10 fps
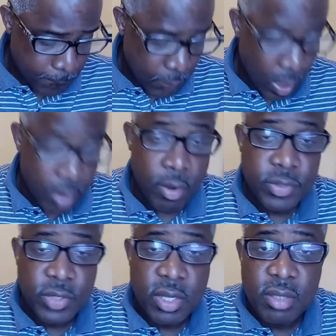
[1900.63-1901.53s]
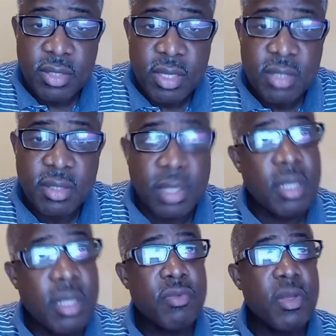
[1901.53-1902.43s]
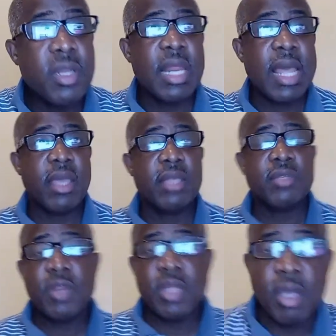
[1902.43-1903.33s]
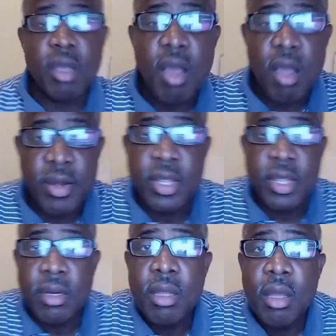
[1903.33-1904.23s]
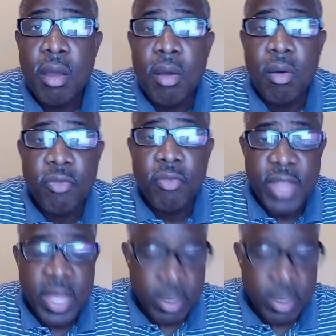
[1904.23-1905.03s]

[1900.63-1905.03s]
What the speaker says: A nursing assistant is really a guardian over that